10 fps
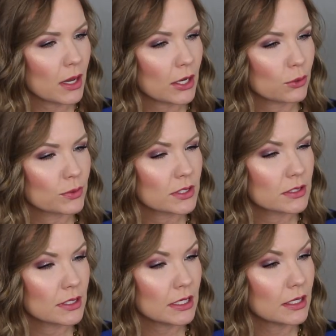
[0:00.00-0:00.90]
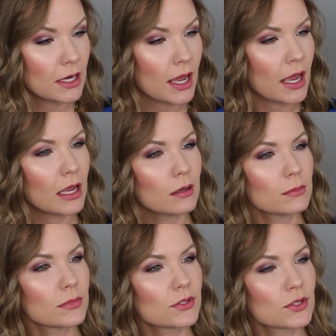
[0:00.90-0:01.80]
I don't see a name,
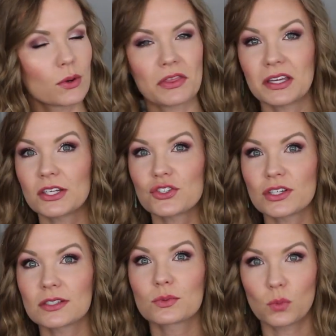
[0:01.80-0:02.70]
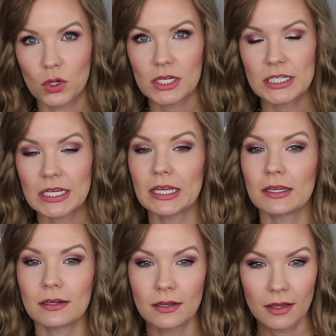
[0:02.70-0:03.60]
so I think it's just
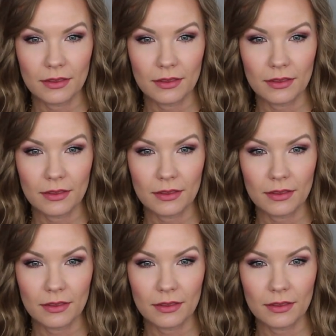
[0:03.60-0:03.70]
110.